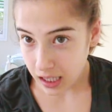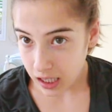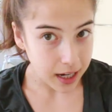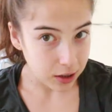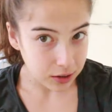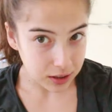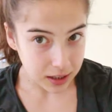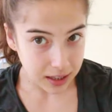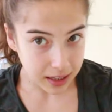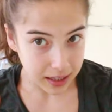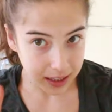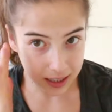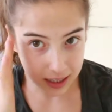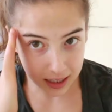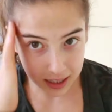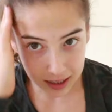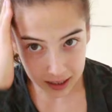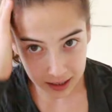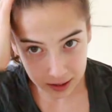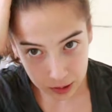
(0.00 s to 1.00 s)
I only like
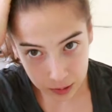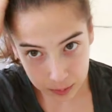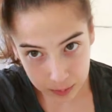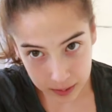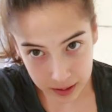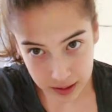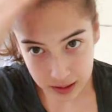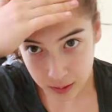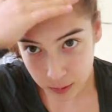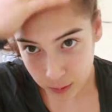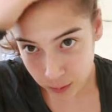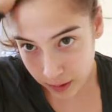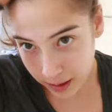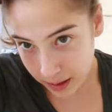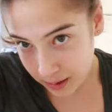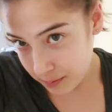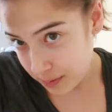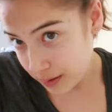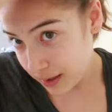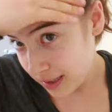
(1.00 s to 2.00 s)
it a little bit
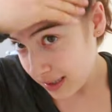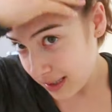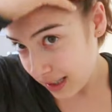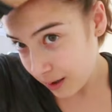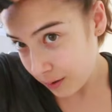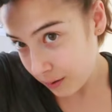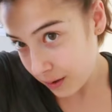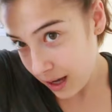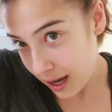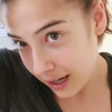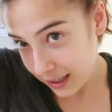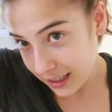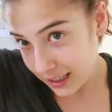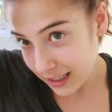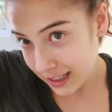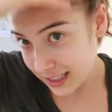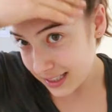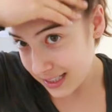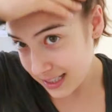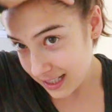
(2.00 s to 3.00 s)
wet because that way I
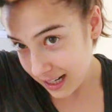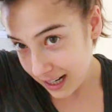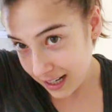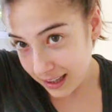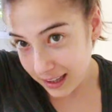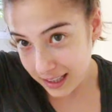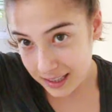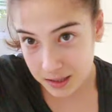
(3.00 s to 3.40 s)
can like style